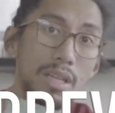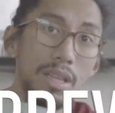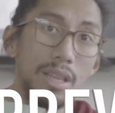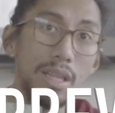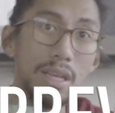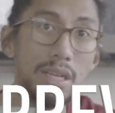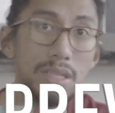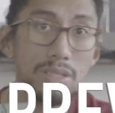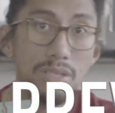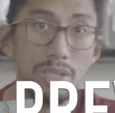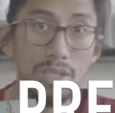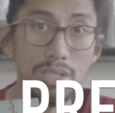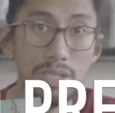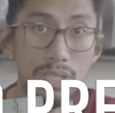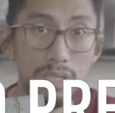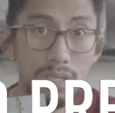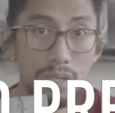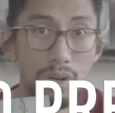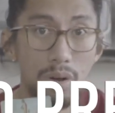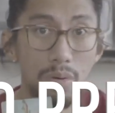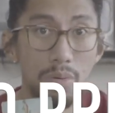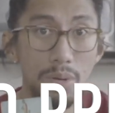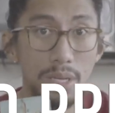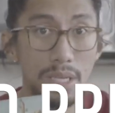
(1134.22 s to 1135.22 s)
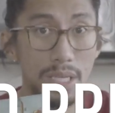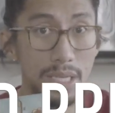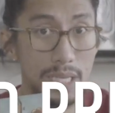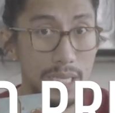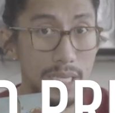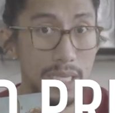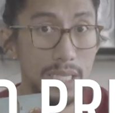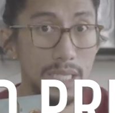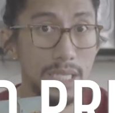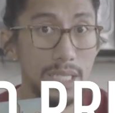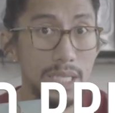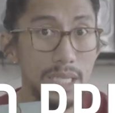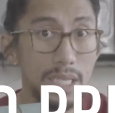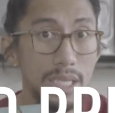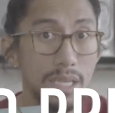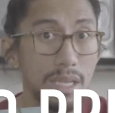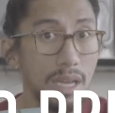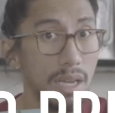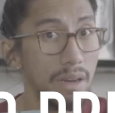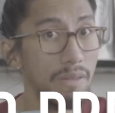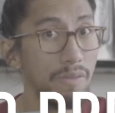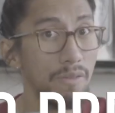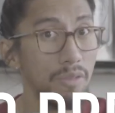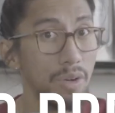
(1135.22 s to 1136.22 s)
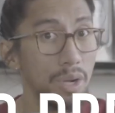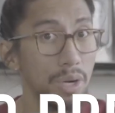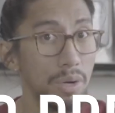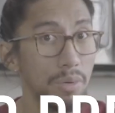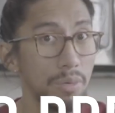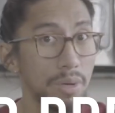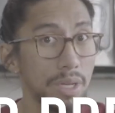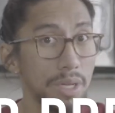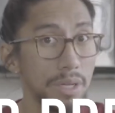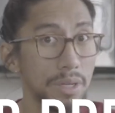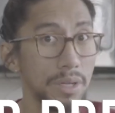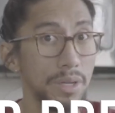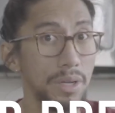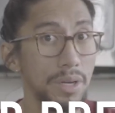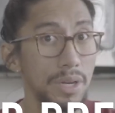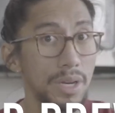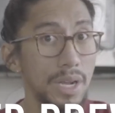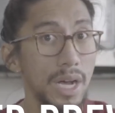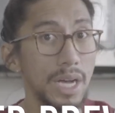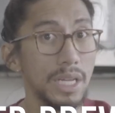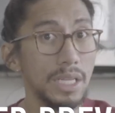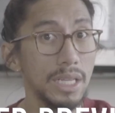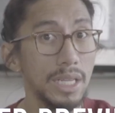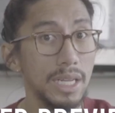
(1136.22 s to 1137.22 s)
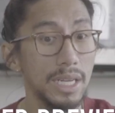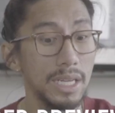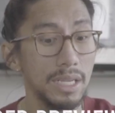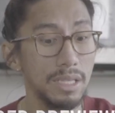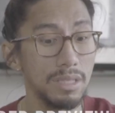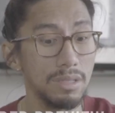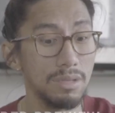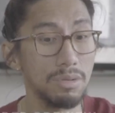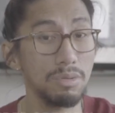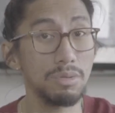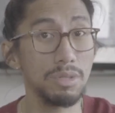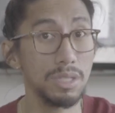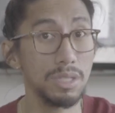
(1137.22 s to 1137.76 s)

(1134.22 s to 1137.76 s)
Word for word: things are just going easy and flowing, not like too